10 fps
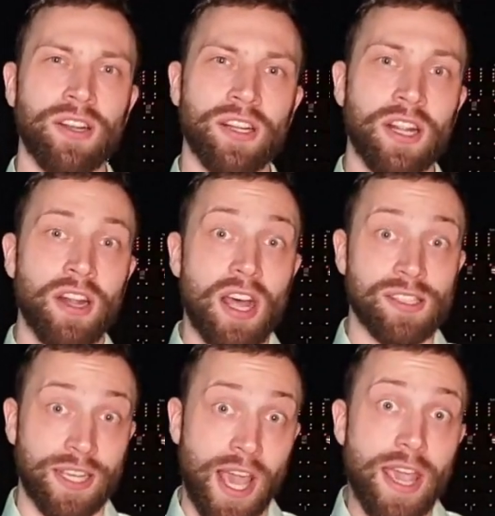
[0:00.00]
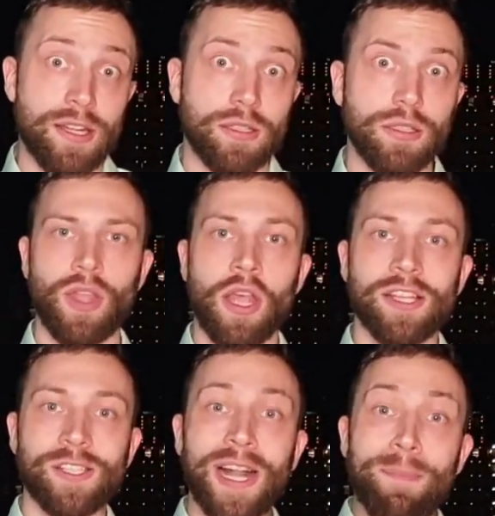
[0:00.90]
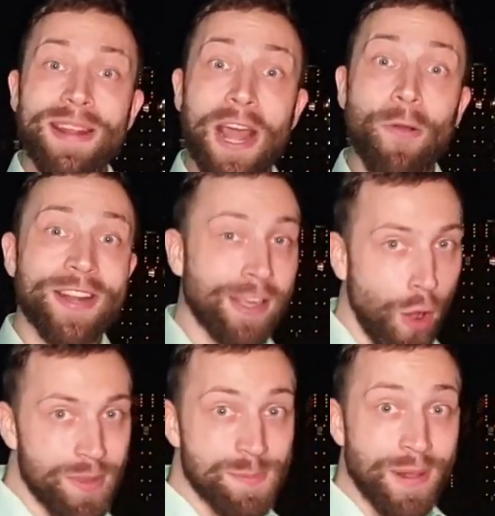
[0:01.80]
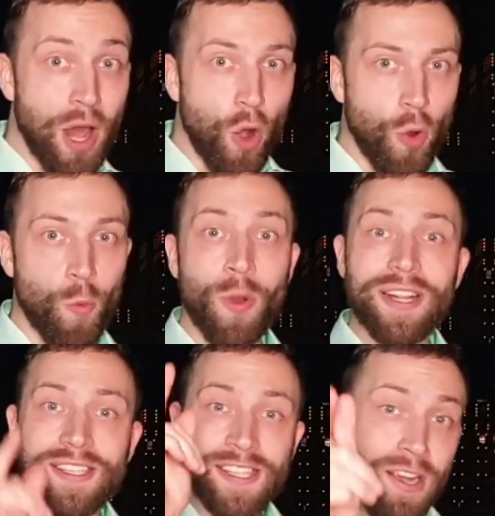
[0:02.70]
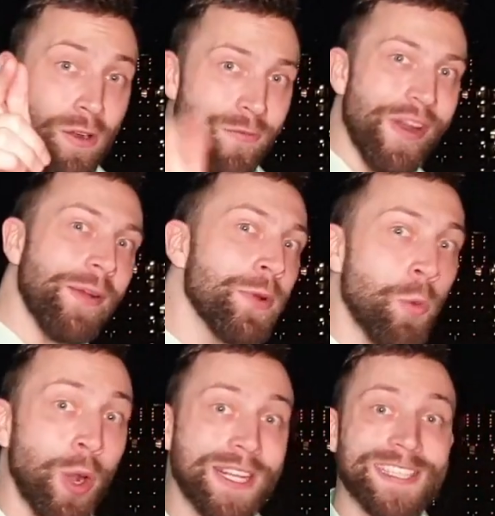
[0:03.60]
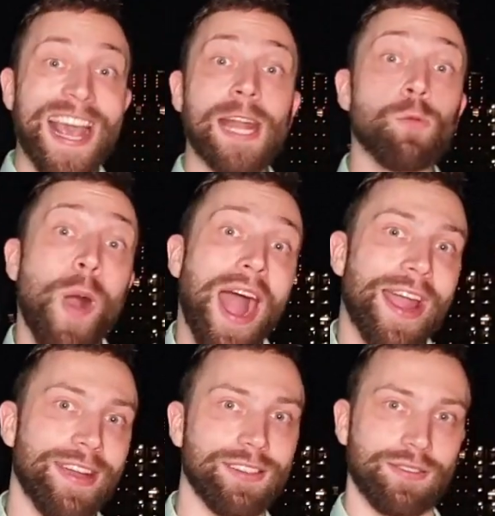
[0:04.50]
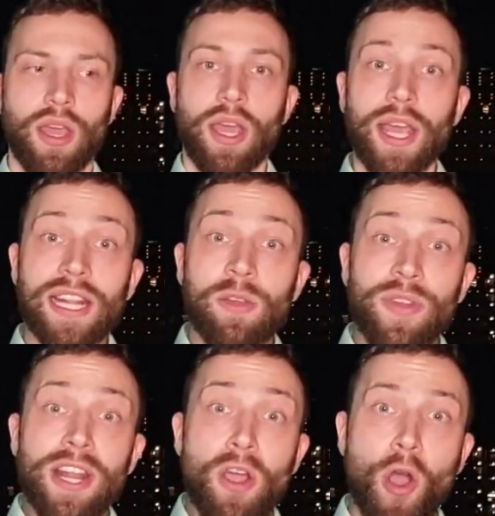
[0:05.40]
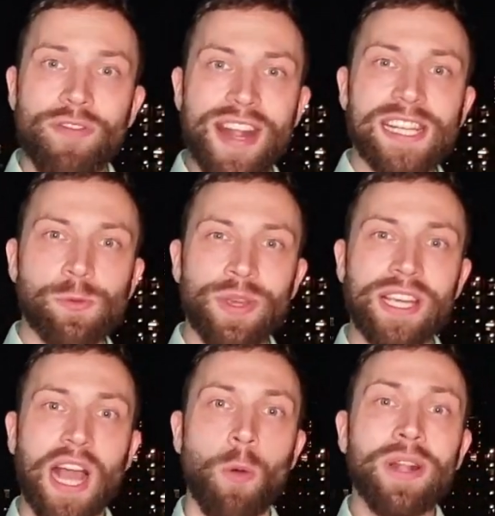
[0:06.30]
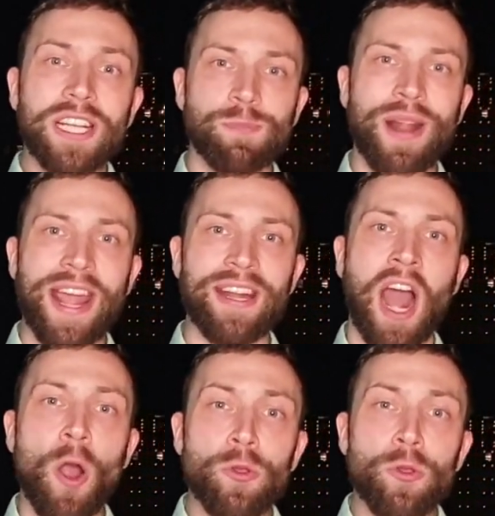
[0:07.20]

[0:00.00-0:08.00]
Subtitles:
in the last decade. So let me know in the comments below, what is your favorite wallet and why? In the video of next week, I will explain